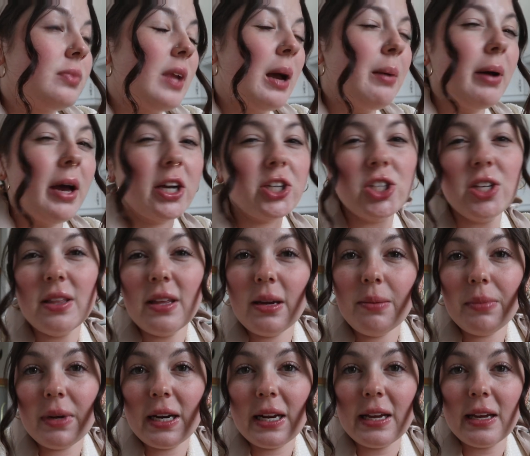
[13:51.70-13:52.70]
I actually think
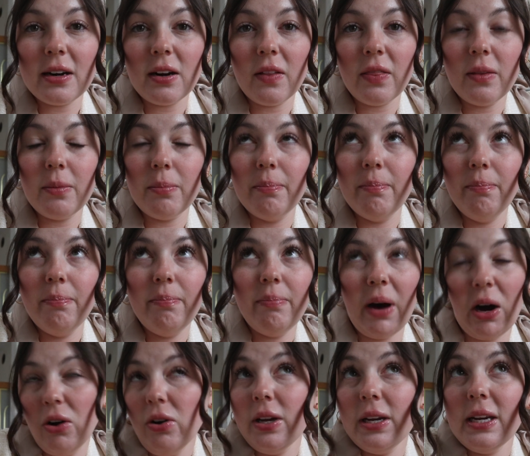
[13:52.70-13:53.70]
I'm going to eat on the
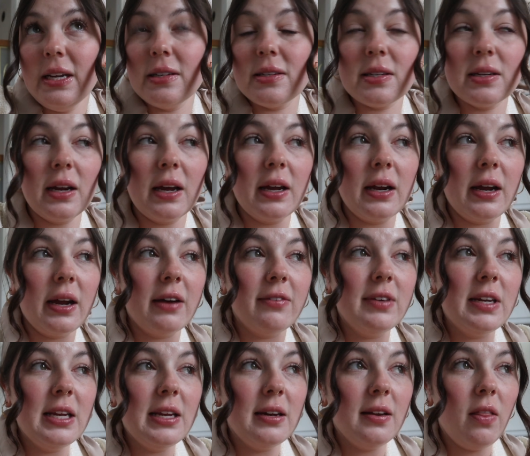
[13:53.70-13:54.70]
balcony tonight. I
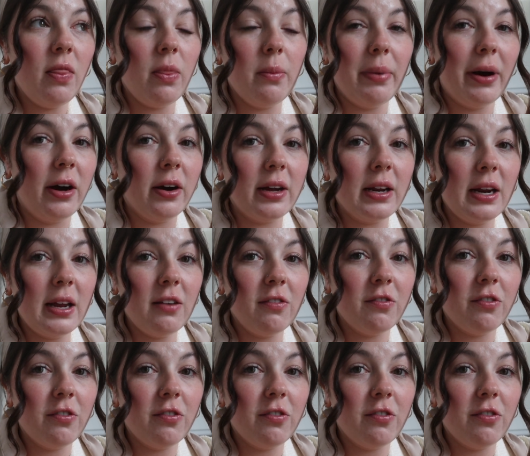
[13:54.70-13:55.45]
haven't eaten on the balcony in